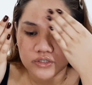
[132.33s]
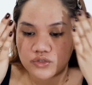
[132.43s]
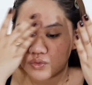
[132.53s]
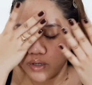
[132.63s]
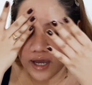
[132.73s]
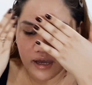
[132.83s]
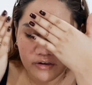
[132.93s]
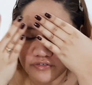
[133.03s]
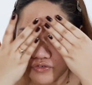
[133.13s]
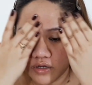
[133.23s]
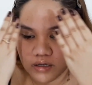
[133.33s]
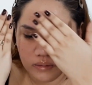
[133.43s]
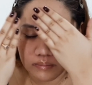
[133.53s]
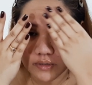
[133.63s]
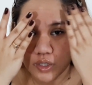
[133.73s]
to have
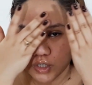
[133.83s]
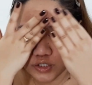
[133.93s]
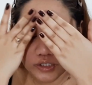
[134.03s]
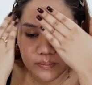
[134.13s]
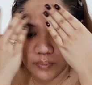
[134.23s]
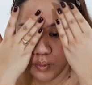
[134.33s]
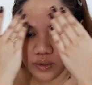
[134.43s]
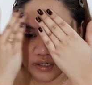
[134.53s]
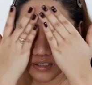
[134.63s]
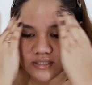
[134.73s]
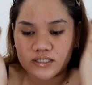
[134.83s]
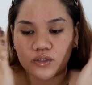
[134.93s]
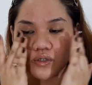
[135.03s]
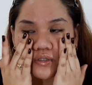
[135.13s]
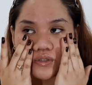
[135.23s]
larger pores, and
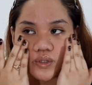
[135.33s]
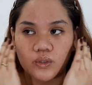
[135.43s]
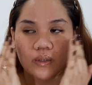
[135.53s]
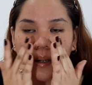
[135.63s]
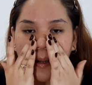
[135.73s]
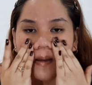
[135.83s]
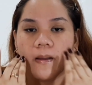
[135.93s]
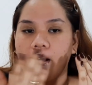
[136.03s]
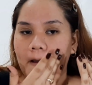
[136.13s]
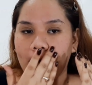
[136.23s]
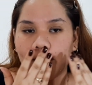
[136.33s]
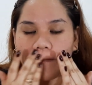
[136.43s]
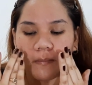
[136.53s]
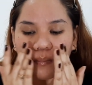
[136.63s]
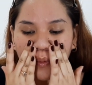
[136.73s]
also
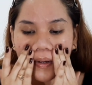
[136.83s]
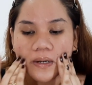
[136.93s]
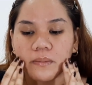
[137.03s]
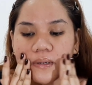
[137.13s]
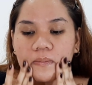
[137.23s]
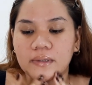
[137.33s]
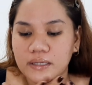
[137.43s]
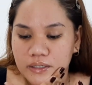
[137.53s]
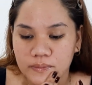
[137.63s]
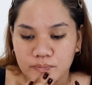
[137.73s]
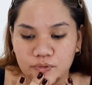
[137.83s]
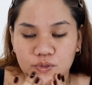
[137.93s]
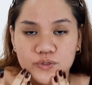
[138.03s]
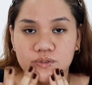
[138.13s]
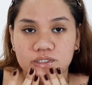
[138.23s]
where my makeup
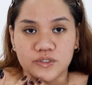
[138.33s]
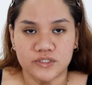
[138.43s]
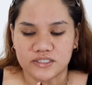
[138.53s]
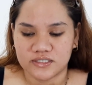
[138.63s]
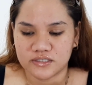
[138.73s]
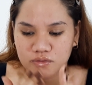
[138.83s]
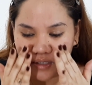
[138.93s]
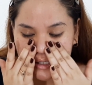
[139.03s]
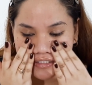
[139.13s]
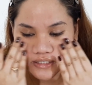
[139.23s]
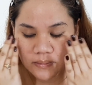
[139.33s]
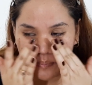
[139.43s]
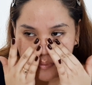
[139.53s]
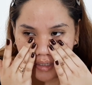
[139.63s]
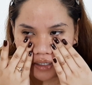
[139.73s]
usually creases. So that's
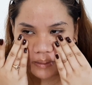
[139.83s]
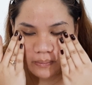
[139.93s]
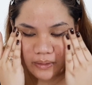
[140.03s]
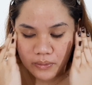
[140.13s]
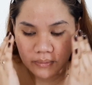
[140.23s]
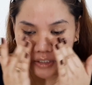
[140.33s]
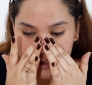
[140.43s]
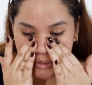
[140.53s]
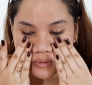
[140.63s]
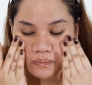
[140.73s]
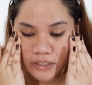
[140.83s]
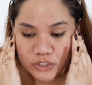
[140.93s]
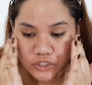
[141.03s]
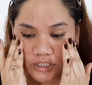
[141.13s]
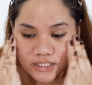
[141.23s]
on my
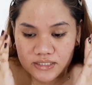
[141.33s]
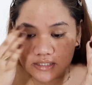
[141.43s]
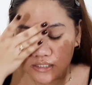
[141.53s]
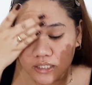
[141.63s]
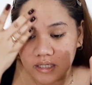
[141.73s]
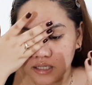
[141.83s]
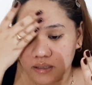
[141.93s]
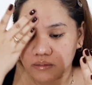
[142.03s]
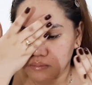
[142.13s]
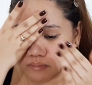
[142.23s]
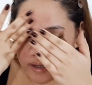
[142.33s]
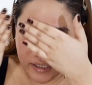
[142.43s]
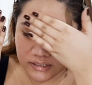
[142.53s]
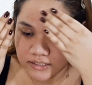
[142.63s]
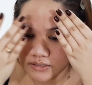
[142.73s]
cheeks, my
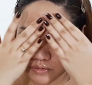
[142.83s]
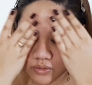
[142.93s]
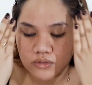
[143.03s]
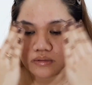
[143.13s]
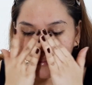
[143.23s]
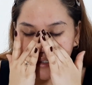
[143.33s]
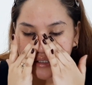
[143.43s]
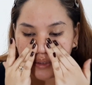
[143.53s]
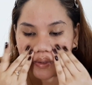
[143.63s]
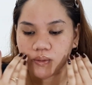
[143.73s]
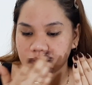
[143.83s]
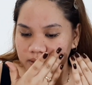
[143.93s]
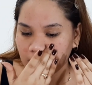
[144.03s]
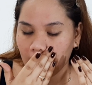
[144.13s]
T-zone, my nose,